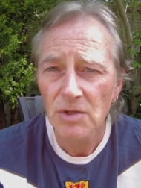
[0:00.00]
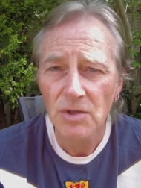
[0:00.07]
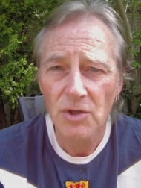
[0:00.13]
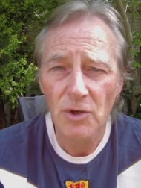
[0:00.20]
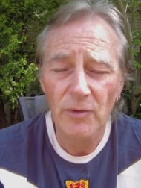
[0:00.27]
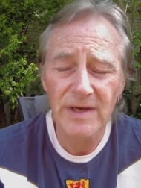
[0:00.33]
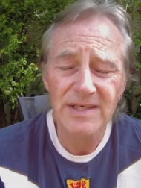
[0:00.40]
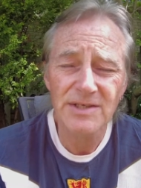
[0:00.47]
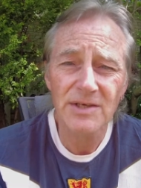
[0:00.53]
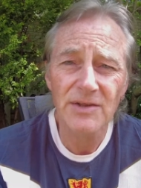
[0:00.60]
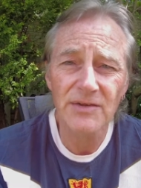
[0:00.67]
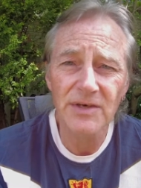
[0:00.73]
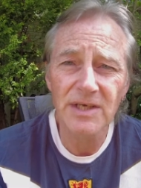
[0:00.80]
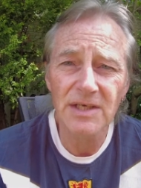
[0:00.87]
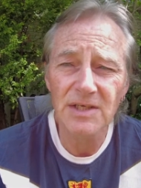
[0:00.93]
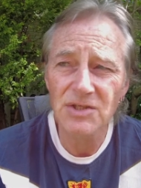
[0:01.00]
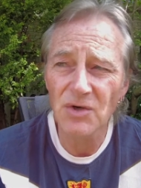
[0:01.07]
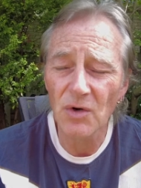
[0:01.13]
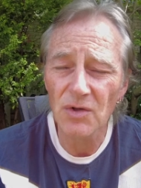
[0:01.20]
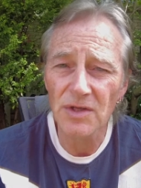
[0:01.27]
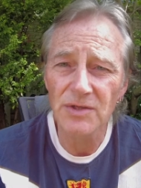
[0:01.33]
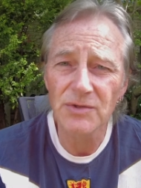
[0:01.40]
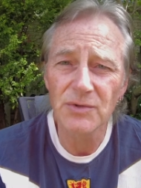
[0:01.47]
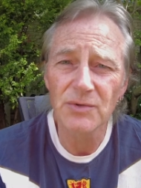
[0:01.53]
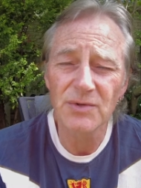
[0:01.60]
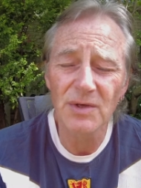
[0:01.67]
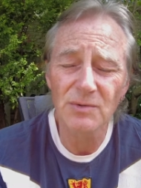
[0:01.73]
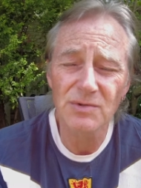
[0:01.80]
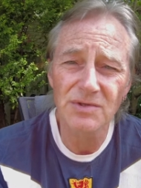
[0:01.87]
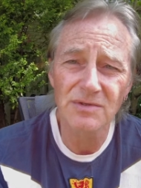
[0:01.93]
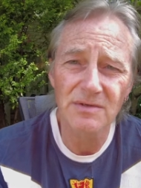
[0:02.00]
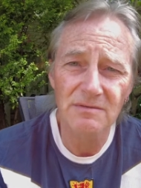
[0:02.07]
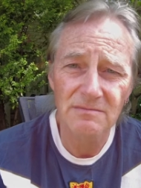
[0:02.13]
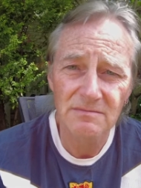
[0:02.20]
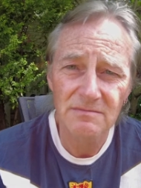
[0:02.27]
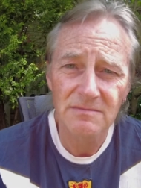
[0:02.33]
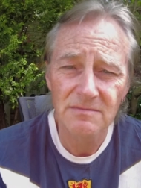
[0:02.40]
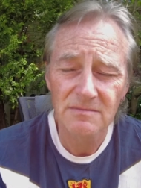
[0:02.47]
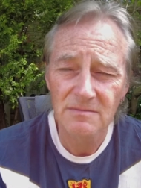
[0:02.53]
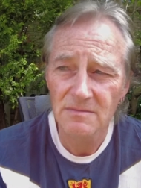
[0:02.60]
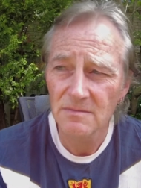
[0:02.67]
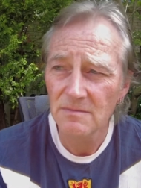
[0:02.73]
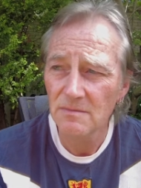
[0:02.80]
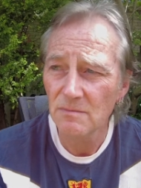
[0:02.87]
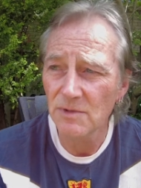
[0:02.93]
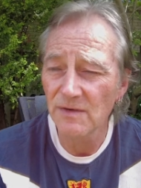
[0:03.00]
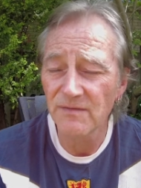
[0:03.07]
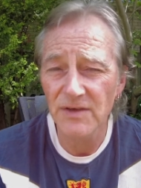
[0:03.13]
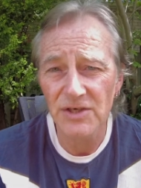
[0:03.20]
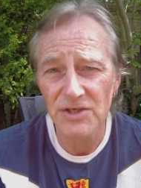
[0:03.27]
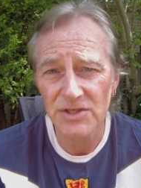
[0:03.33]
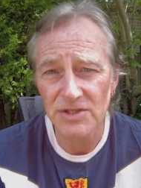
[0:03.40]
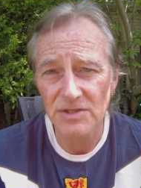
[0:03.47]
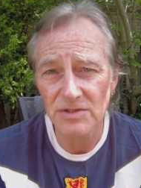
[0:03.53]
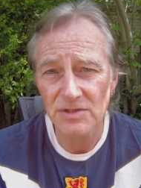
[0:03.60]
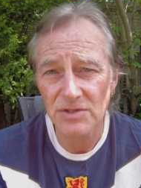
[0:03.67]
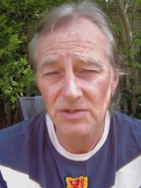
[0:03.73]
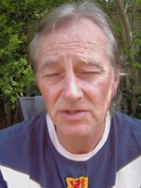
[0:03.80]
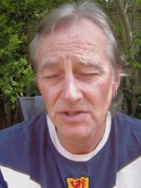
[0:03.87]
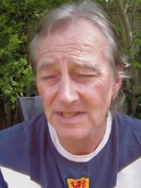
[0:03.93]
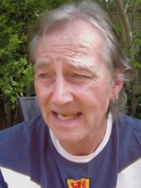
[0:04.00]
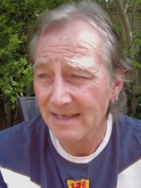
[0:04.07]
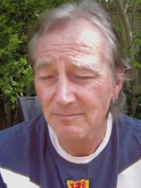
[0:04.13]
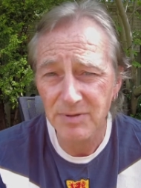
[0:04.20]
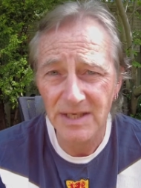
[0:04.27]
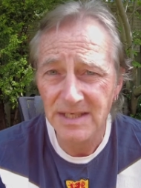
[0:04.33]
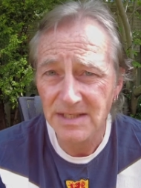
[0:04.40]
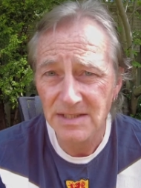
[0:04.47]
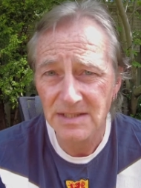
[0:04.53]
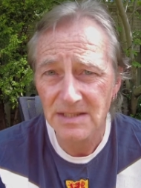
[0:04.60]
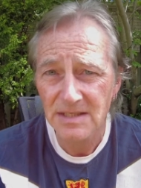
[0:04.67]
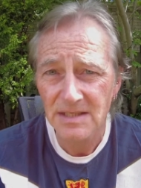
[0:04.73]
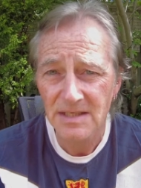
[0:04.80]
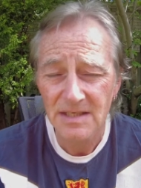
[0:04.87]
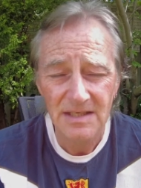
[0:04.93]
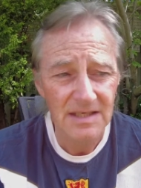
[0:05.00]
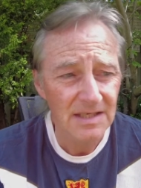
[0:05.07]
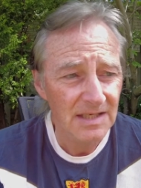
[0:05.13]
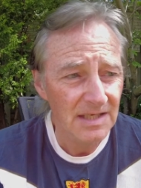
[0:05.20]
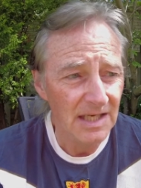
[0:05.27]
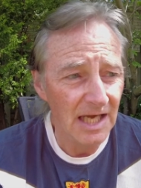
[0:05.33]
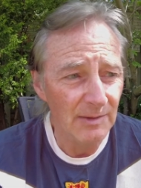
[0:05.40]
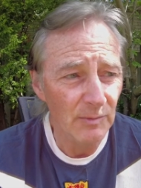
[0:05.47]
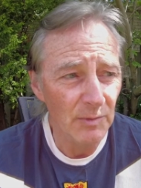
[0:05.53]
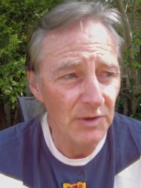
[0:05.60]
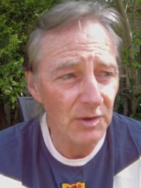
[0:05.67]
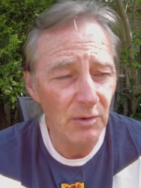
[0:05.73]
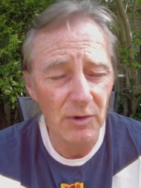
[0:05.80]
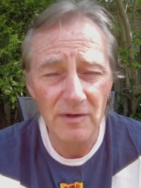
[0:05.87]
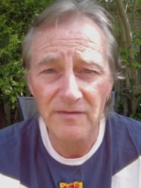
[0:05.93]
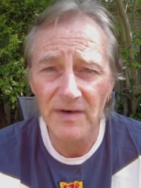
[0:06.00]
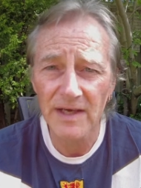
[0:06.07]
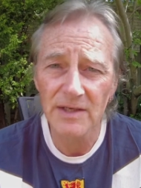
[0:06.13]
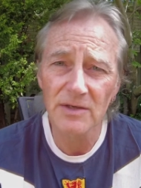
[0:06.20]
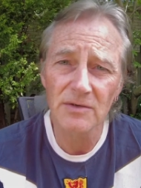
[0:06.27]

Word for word: Croatia 3, Scotland 2,000. We'd have finished in second place and we would have qualified